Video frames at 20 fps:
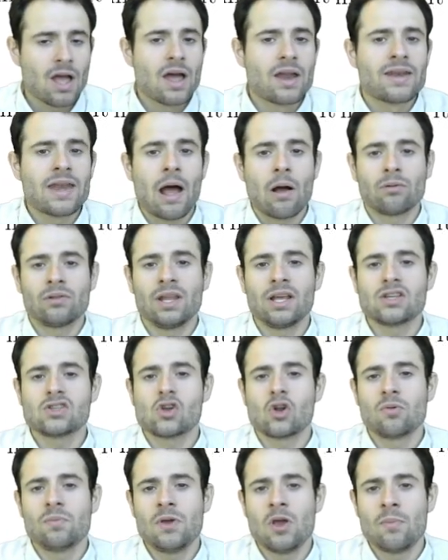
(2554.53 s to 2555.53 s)
Now things are
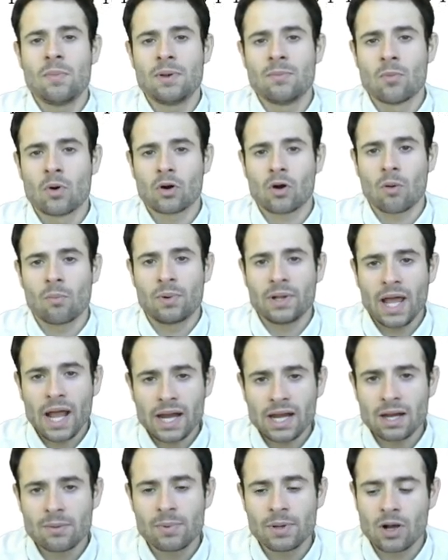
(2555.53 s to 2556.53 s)
going to be a bit more
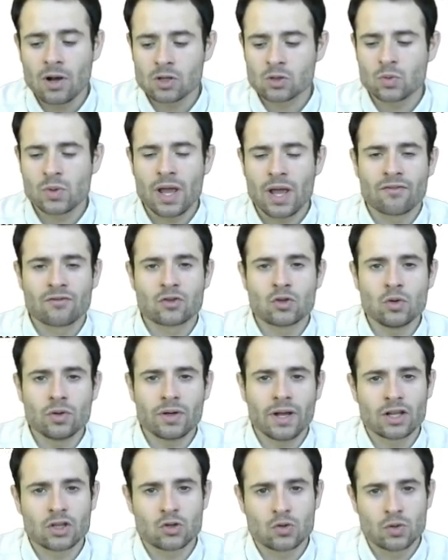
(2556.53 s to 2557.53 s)
complicated because we have two
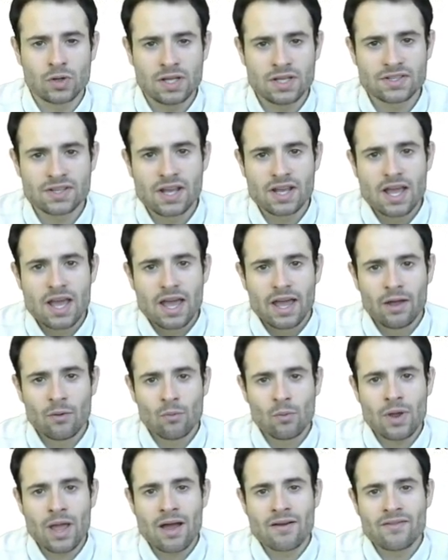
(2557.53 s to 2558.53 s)
countries and
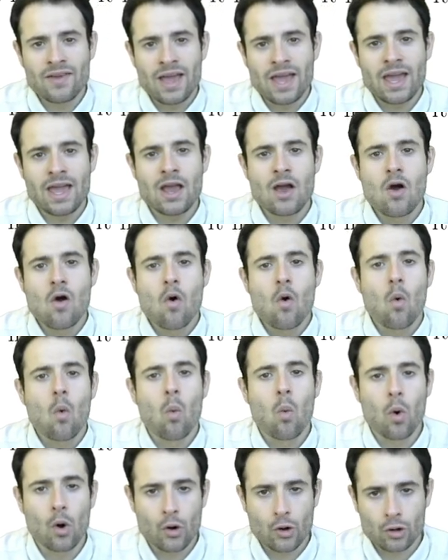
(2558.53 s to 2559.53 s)
we have a
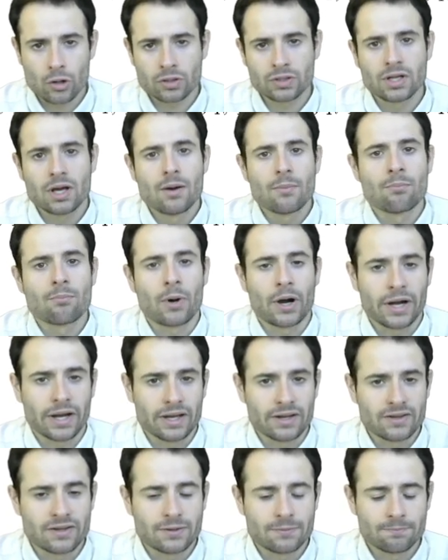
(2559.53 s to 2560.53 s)
world
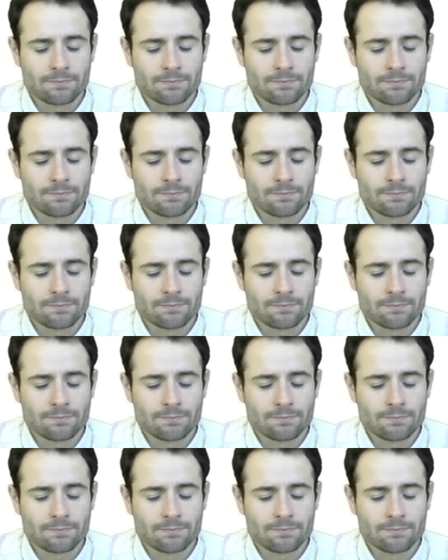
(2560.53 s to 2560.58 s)
market.